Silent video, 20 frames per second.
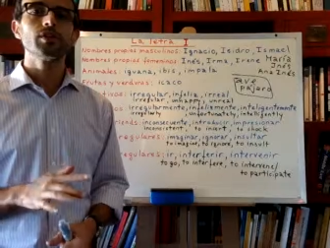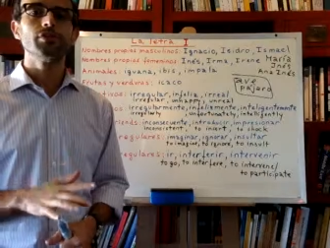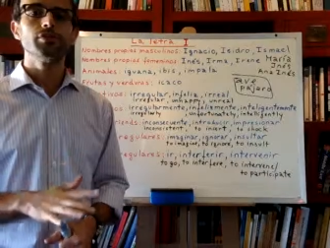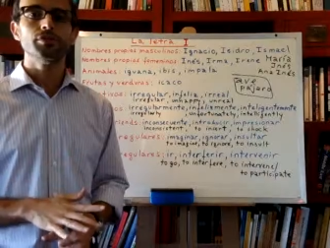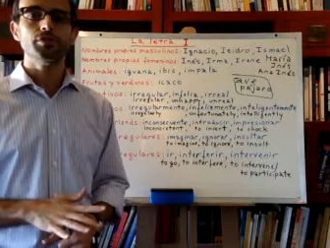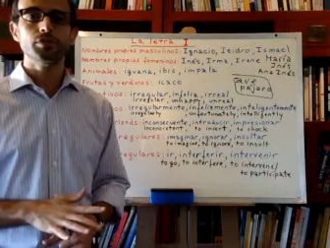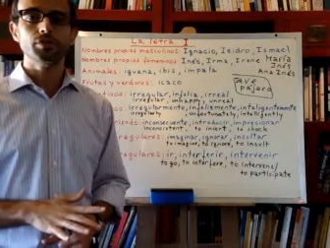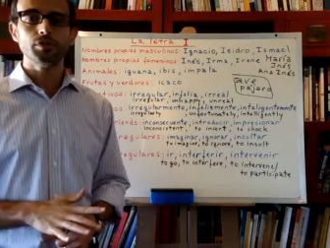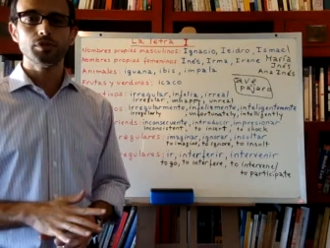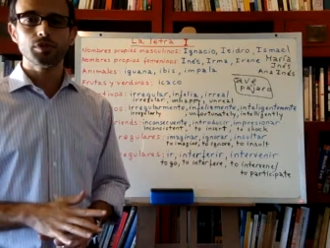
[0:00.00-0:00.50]

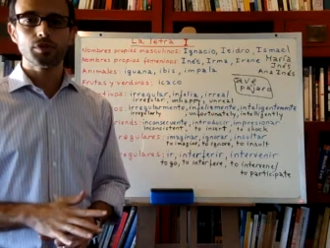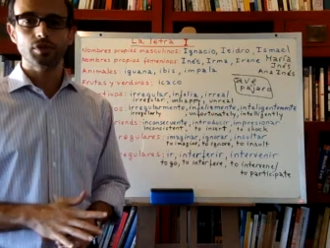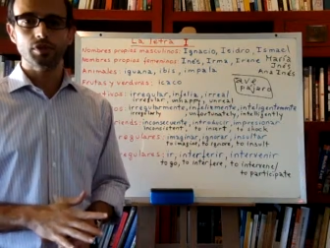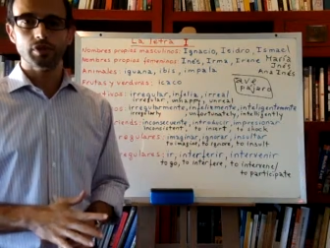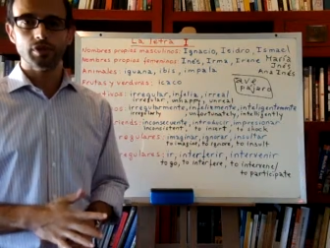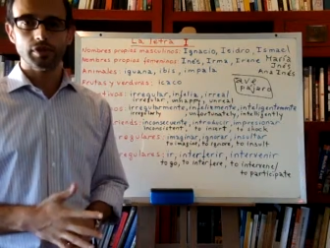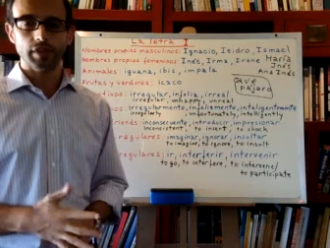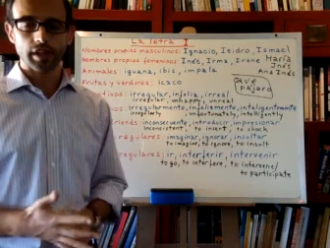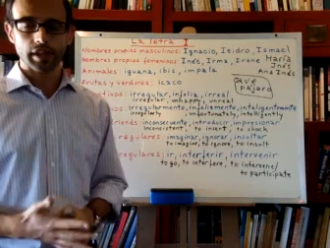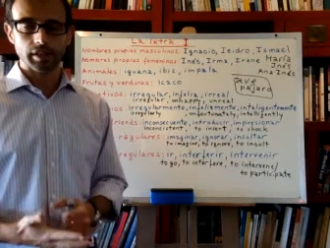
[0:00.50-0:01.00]
fruit
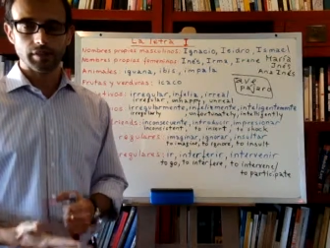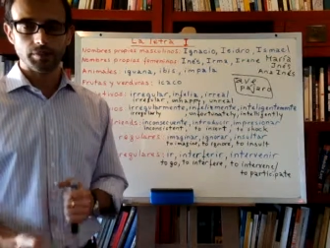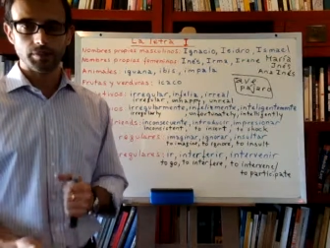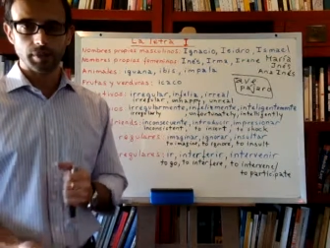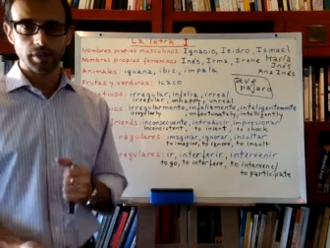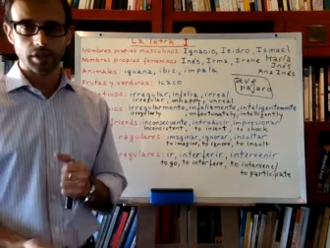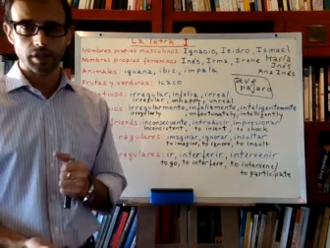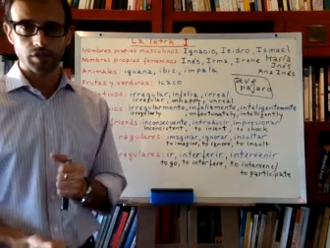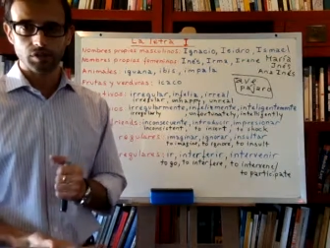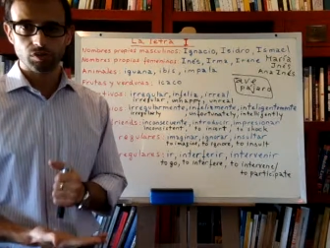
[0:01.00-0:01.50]
that
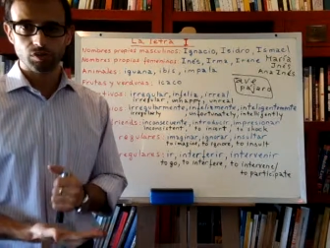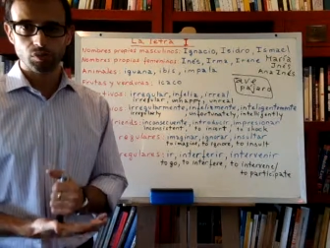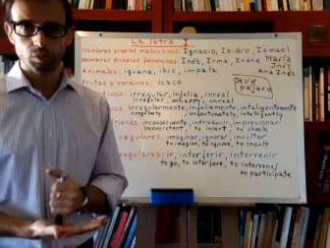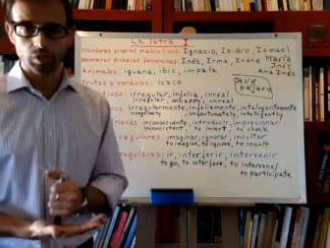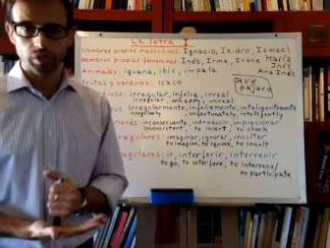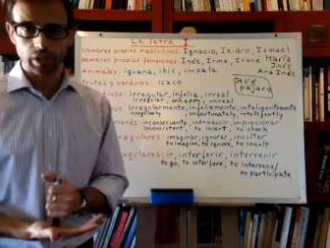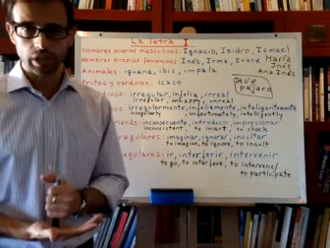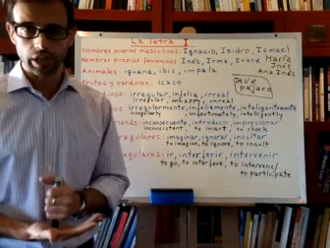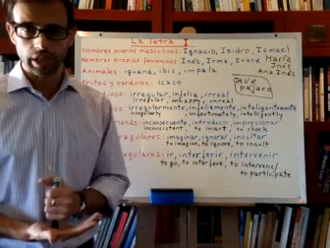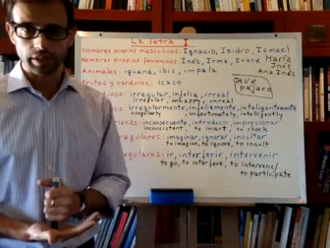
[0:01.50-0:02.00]
begins
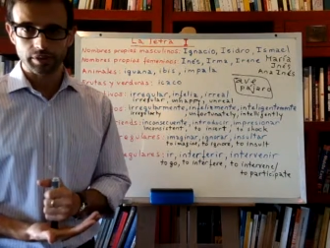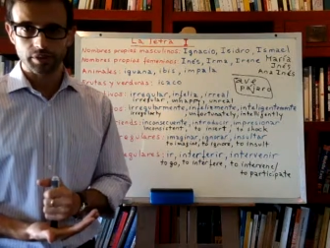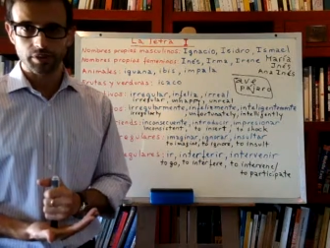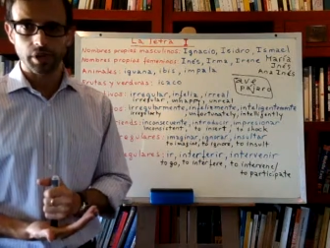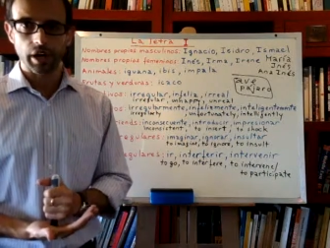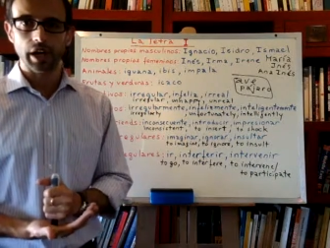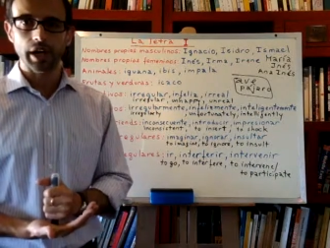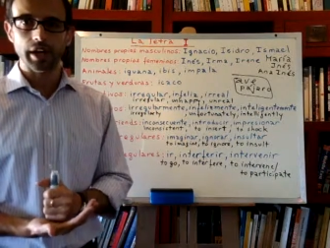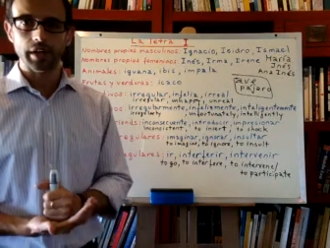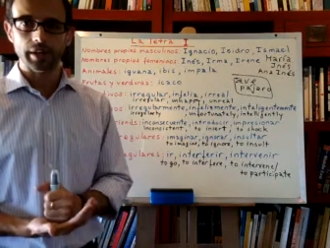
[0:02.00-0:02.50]
with the letter
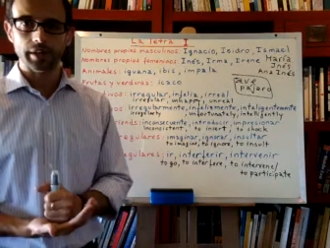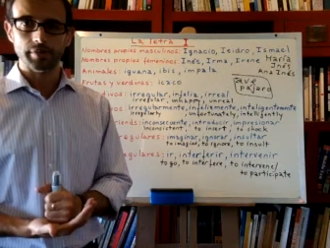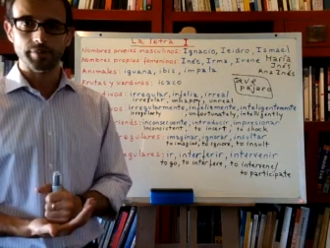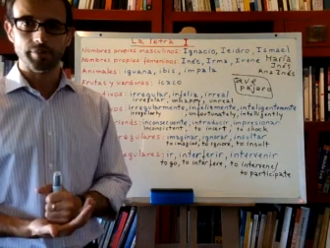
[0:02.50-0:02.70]
I.